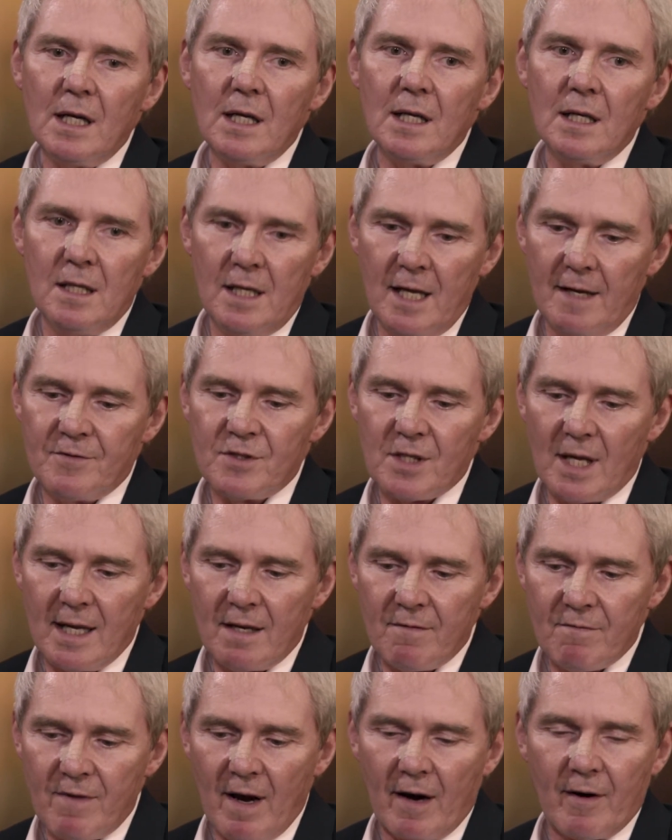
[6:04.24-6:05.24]
lives
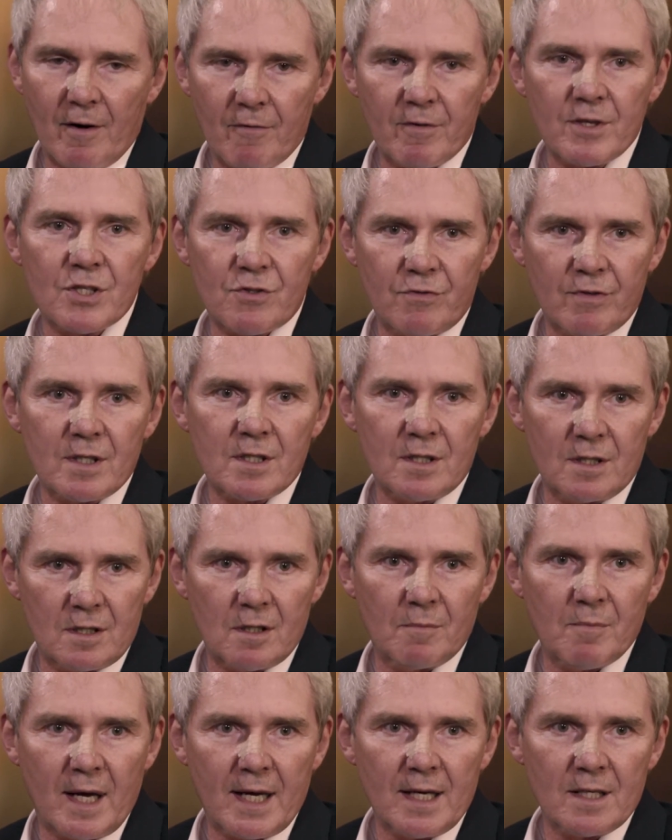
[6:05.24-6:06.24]
in very restricted
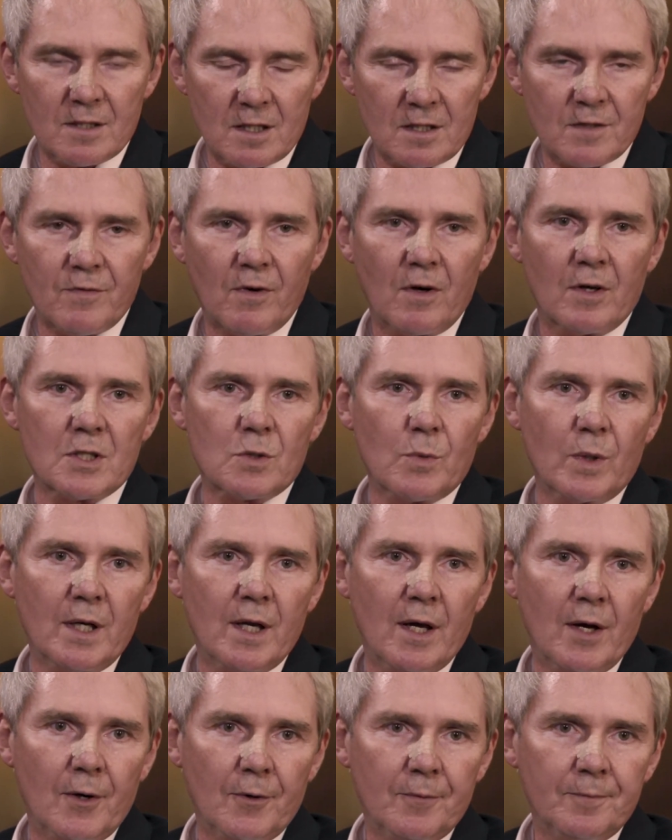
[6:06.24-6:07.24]
domains as far as we
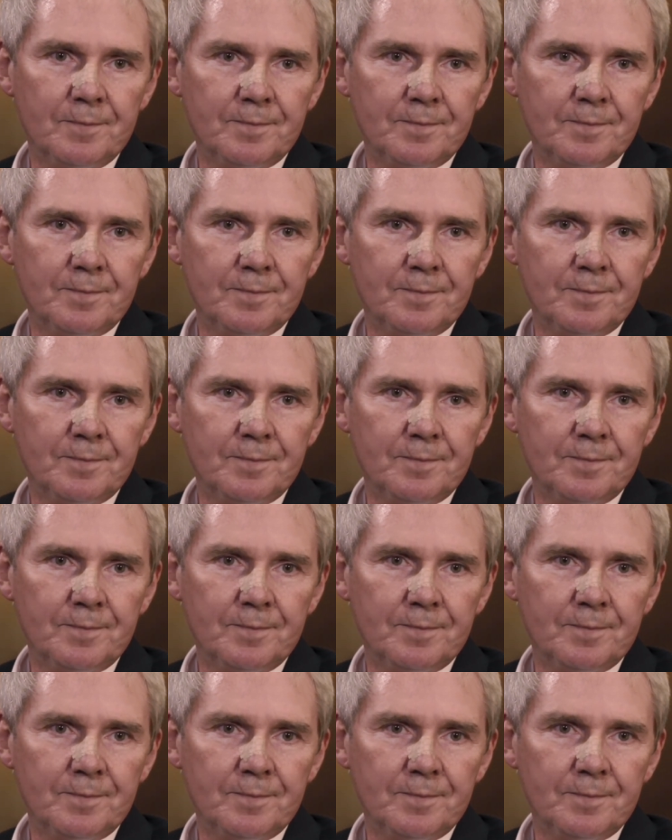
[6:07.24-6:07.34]
know.